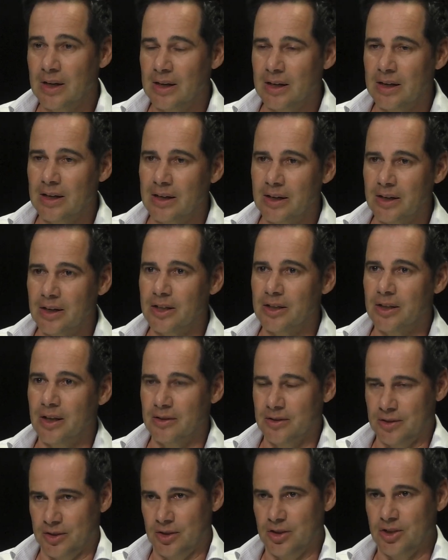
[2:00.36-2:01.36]

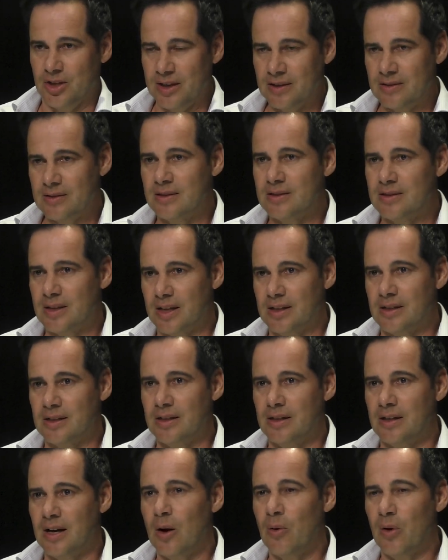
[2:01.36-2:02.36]
It suggests that
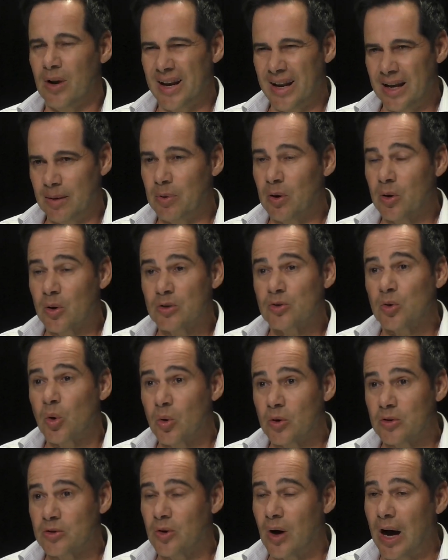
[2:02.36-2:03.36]
our labour laws
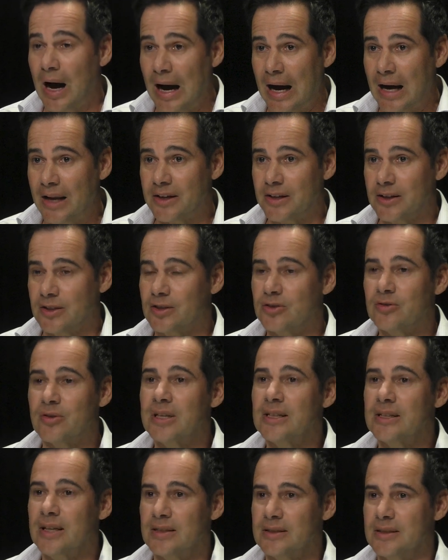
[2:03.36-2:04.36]
also aren't as
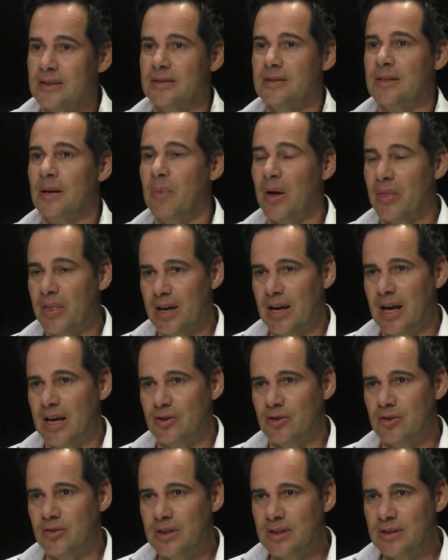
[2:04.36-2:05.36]
strict as in some other
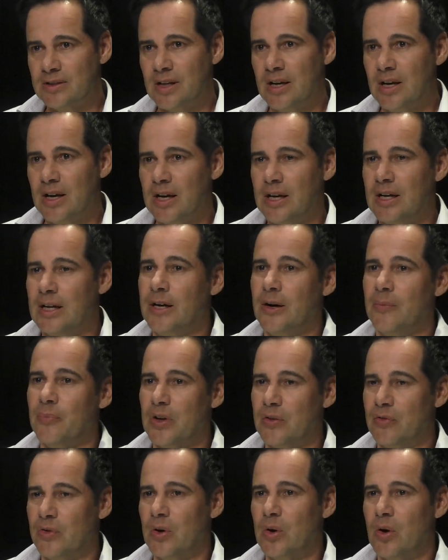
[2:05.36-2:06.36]
countries.
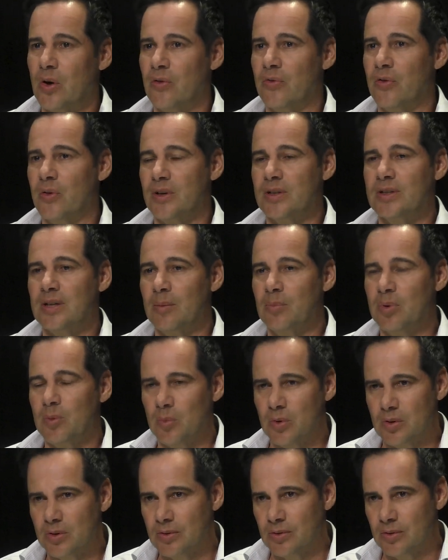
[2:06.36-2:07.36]
If you go, for example,
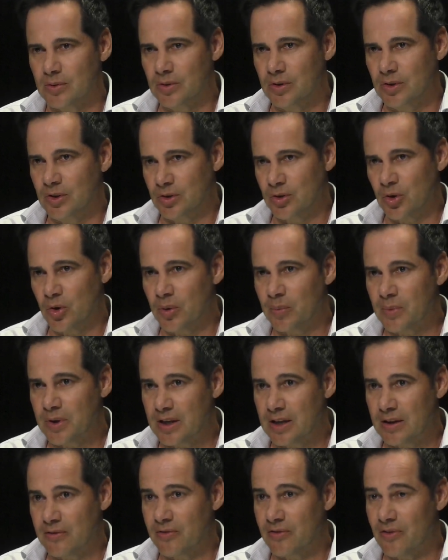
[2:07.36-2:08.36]
more to
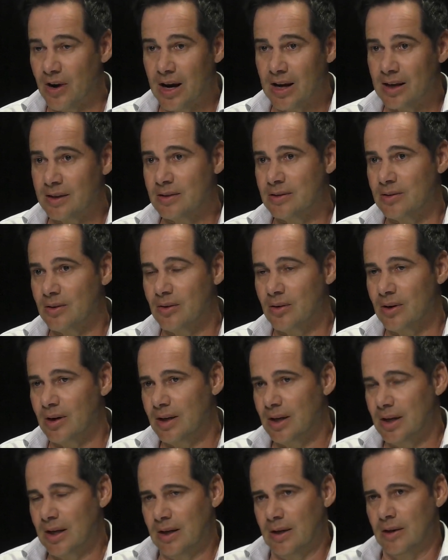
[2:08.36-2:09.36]
Germany, France, or
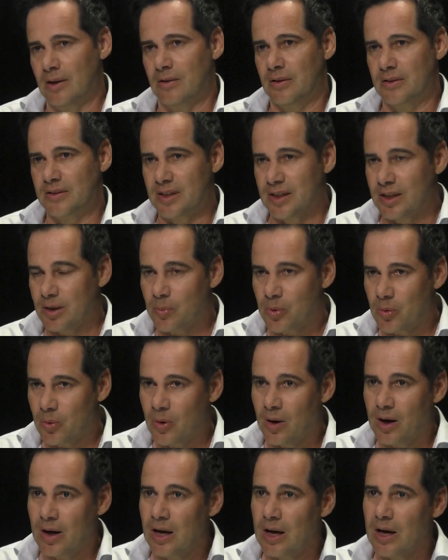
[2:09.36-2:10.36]

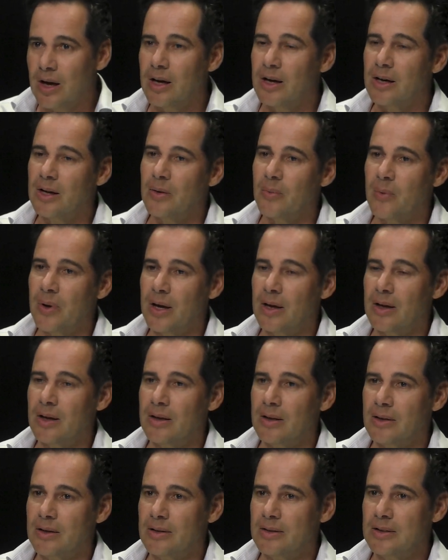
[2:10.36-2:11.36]
Singapore,
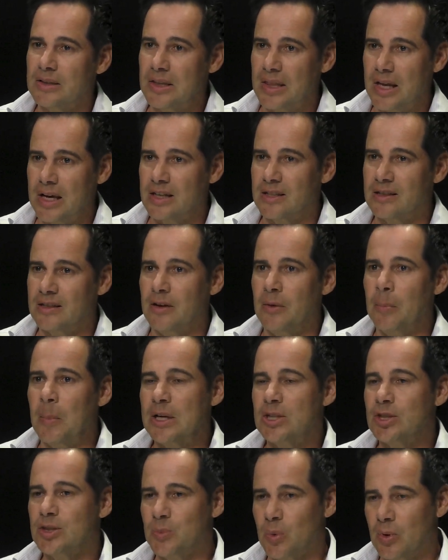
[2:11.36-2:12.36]
where there's a
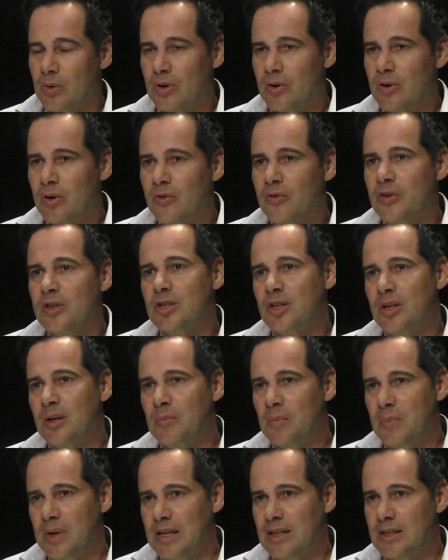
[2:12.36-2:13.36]
much smaller coefficient, it
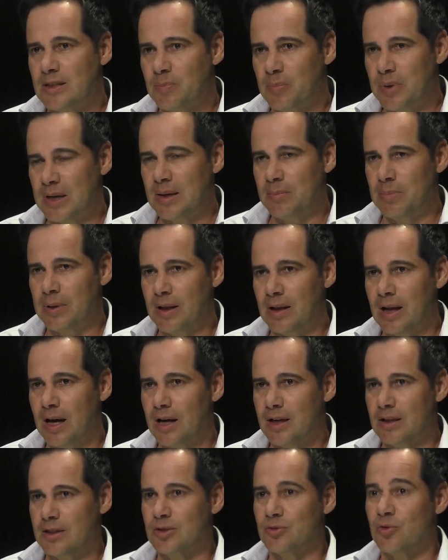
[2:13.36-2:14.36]
means people
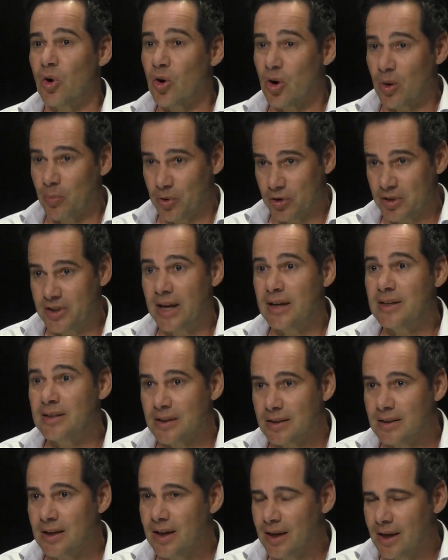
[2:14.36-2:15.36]
are stronger
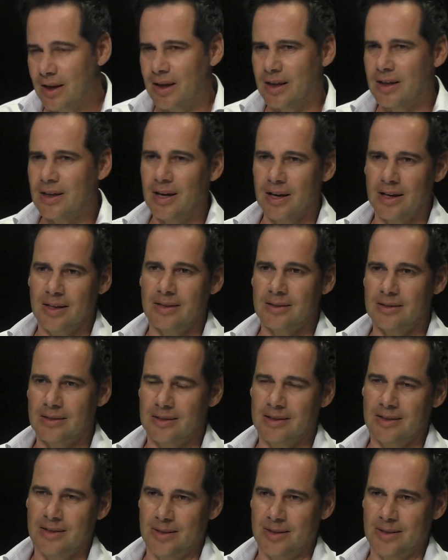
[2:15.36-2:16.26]
protected in case